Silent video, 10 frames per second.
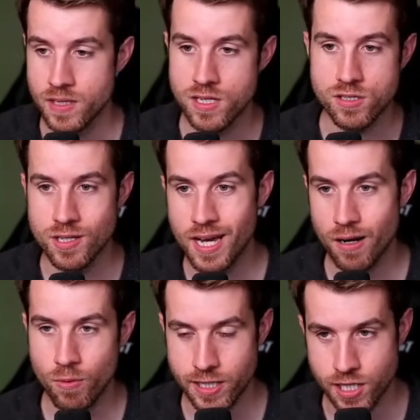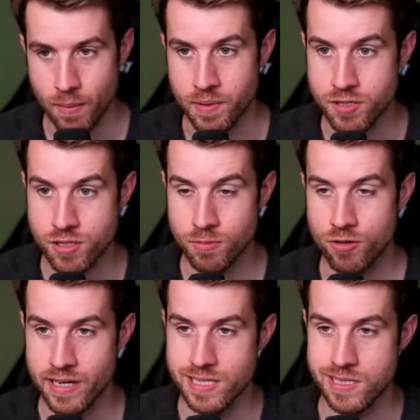So you got to watch out, but there's some
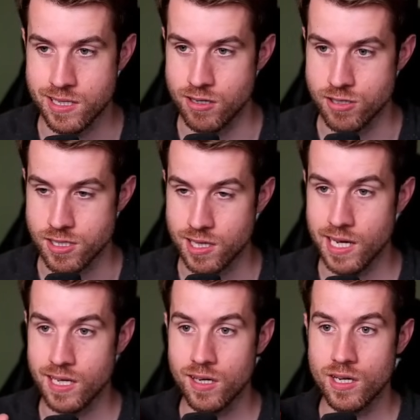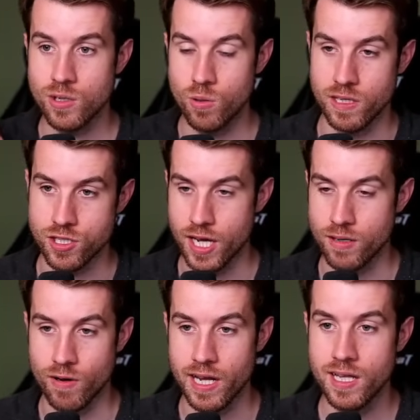crazy synergies like Quinjet,
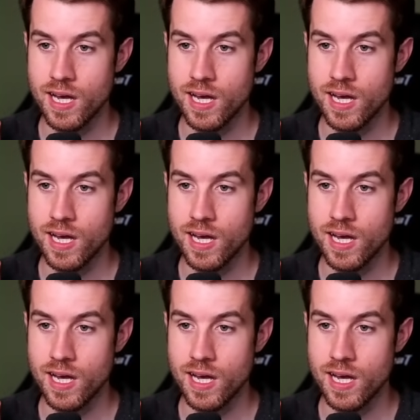right?